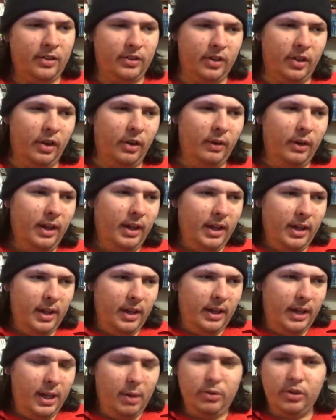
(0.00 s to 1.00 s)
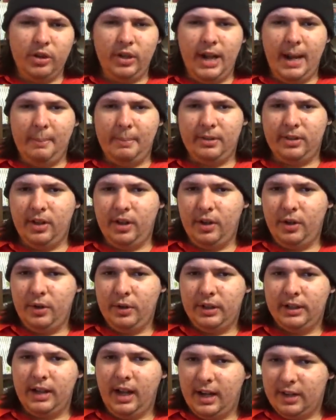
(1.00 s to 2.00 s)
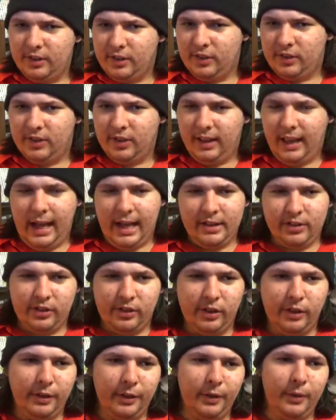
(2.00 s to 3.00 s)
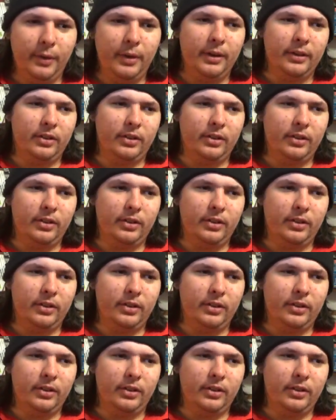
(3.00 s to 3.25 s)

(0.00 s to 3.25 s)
So, it was a good episode, not as good as the last two.